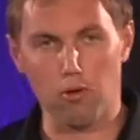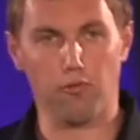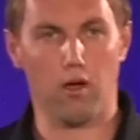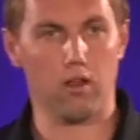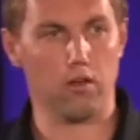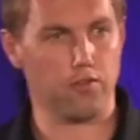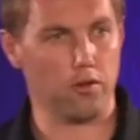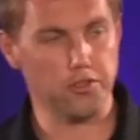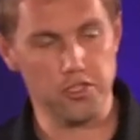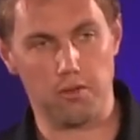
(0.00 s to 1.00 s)
portfolio of
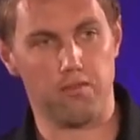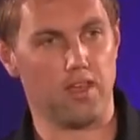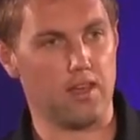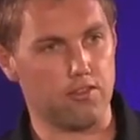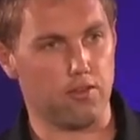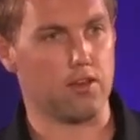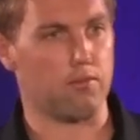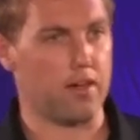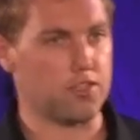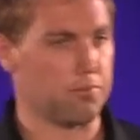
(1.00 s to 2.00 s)
solutions. We have the
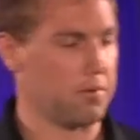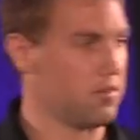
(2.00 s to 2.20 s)
end-to-end range of